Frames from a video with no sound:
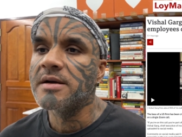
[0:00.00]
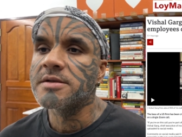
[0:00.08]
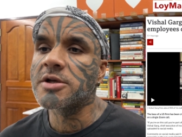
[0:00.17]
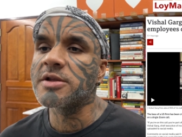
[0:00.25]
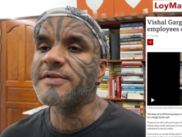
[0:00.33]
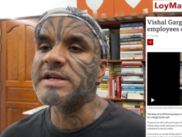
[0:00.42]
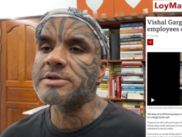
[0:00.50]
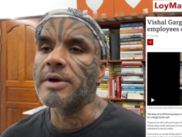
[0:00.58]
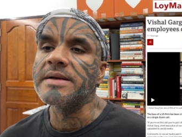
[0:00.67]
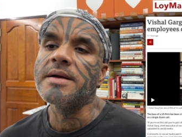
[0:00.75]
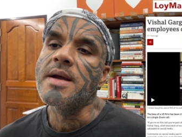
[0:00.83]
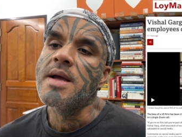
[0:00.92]
So the first
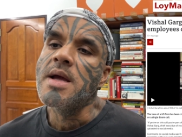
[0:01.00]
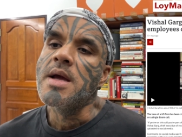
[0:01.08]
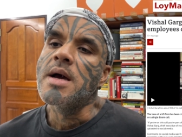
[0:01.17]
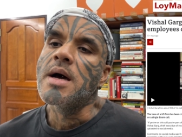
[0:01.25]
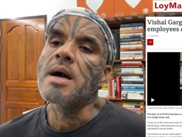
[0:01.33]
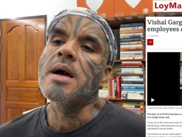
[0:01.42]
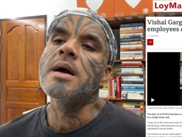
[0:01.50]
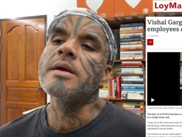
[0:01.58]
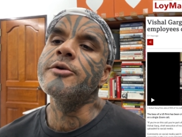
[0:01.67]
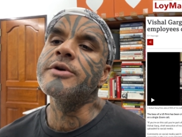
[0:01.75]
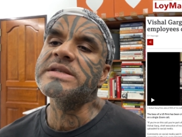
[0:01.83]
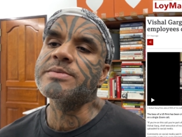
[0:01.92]
one.
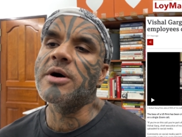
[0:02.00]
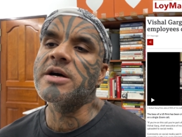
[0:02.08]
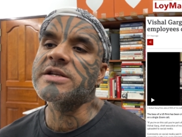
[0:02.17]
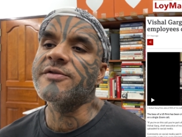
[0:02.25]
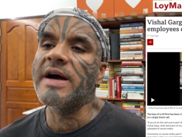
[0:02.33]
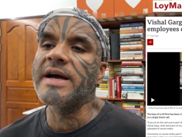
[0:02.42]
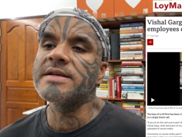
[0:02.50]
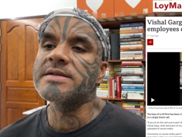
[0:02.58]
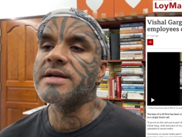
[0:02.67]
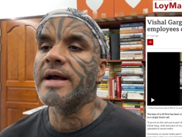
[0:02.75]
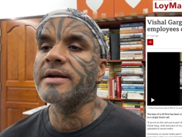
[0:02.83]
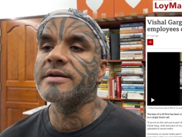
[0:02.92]
US boss fires
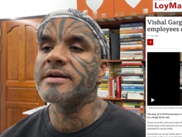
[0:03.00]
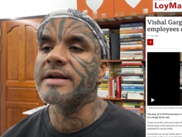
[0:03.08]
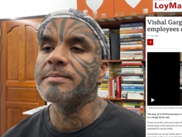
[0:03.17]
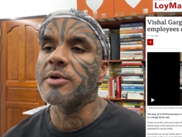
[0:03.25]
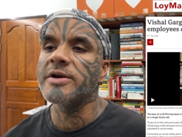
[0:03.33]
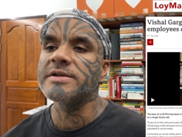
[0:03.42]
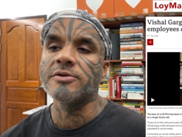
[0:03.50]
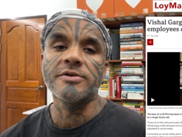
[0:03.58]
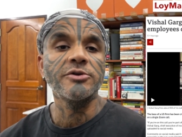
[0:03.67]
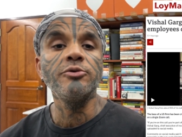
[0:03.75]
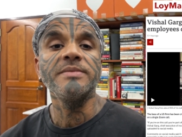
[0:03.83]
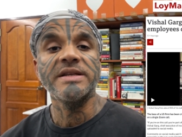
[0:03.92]
900 employees over
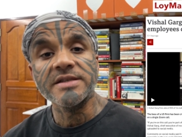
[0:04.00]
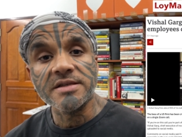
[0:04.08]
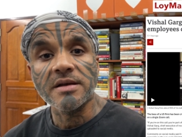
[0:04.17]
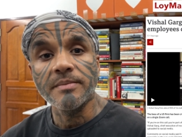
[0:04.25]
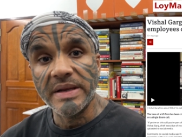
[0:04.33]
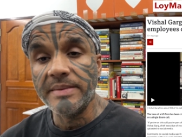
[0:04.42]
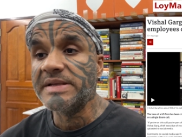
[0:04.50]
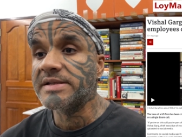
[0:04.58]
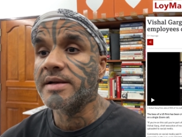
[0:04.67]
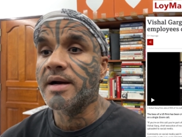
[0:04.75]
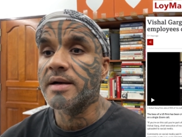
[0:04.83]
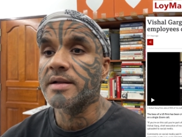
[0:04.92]
Zoom. This is a
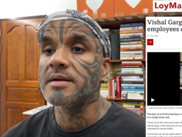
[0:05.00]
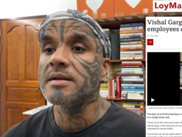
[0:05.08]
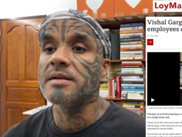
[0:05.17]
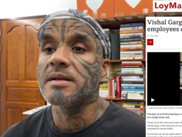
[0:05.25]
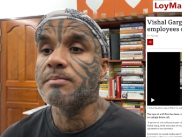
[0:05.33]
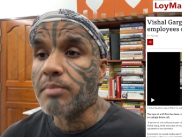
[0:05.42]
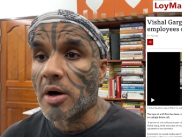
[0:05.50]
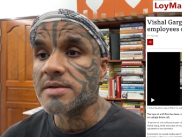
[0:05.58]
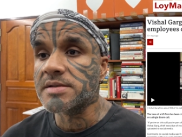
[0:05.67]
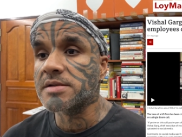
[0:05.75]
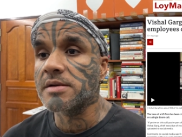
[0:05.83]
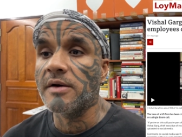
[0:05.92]
BBC article. The
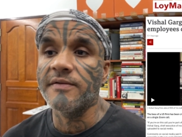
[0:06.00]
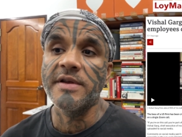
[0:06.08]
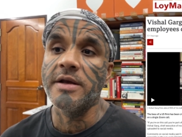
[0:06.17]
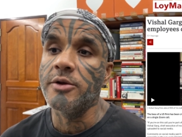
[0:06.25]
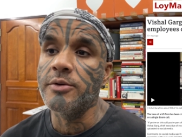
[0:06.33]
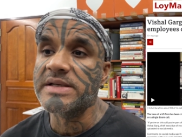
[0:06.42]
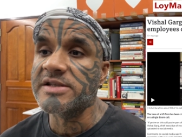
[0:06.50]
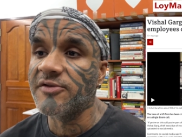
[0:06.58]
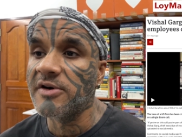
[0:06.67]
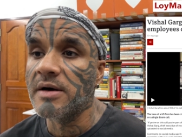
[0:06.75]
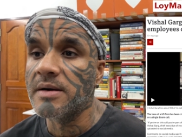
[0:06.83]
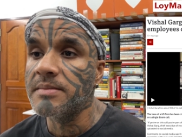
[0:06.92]
boss of the US
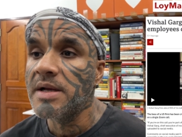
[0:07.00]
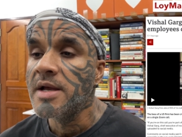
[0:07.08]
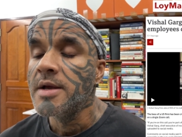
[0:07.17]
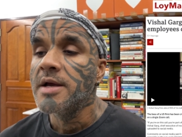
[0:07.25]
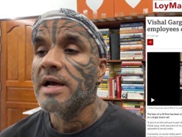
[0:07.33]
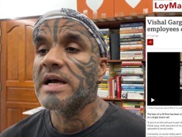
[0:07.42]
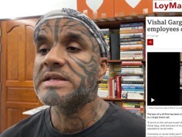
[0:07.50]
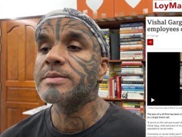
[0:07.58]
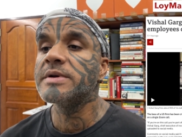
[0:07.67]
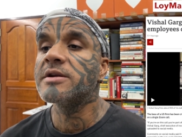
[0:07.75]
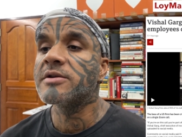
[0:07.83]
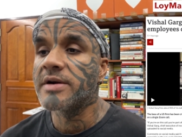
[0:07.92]
firm has
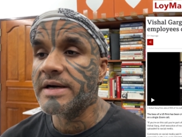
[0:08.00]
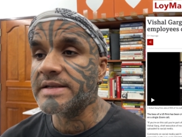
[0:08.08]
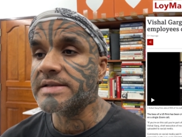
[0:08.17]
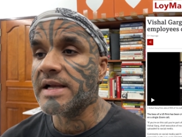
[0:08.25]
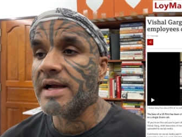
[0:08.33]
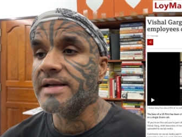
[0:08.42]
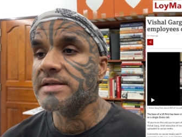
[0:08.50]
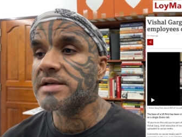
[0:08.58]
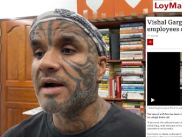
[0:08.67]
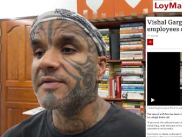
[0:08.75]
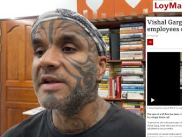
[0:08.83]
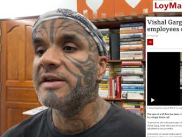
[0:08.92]
been criticized
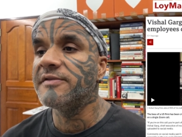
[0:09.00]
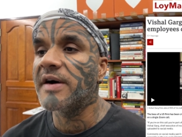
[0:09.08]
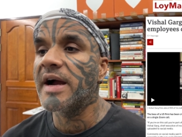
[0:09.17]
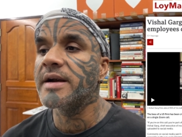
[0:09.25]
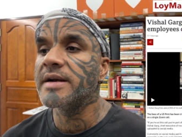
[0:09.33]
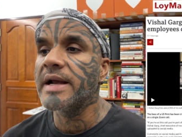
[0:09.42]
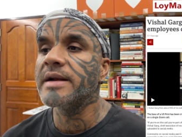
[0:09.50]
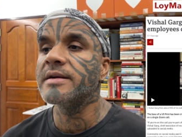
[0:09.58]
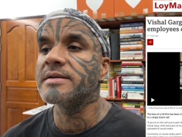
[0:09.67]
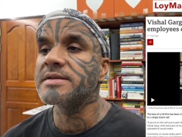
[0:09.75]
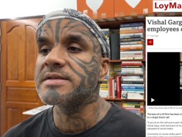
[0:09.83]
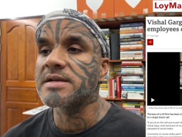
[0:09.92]
after he fired
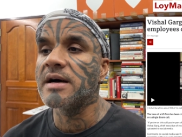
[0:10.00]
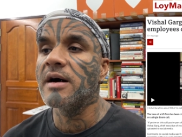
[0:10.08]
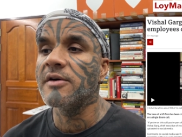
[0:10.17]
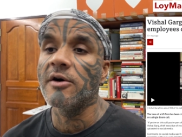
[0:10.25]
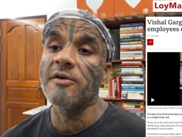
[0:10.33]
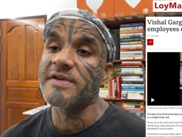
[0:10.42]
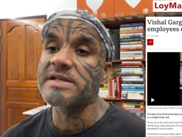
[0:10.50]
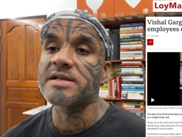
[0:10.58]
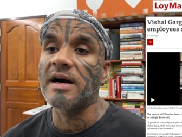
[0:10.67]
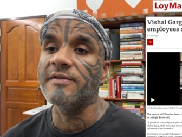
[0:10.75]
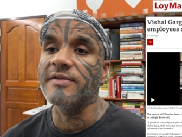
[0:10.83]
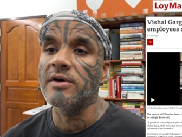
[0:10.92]
900 of his
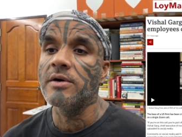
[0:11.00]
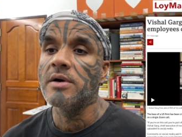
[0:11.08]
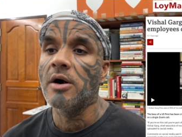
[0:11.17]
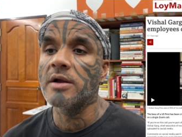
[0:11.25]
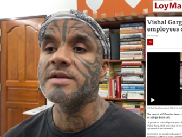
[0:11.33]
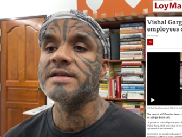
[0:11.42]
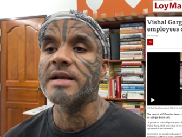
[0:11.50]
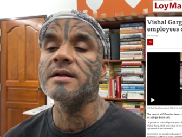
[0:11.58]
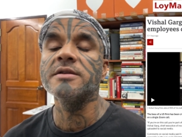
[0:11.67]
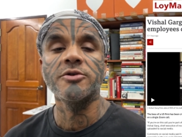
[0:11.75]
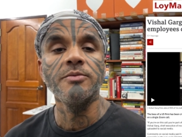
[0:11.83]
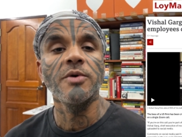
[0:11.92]
staff on a
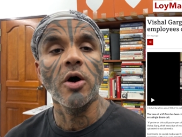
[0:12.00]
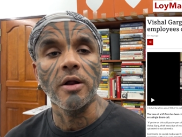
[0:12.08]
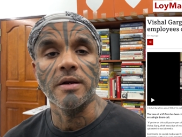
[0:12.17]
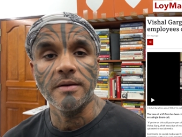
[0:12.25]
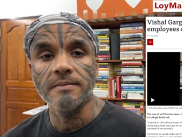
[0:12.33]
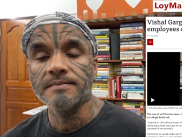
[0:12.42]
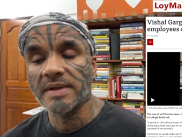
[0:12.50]
single Zoom call.